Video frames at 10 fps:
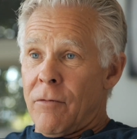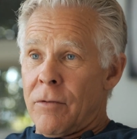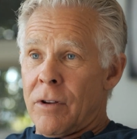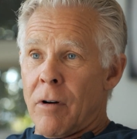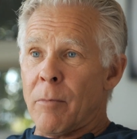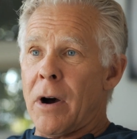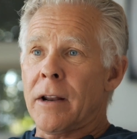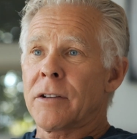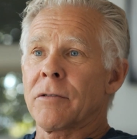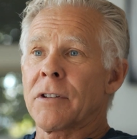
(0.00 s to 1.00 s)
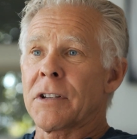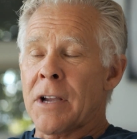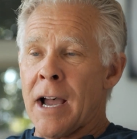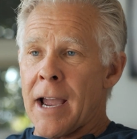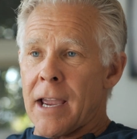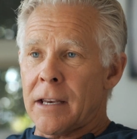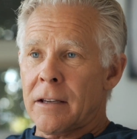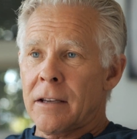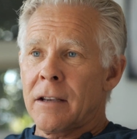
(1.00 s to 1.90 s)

You know, our bodies are designed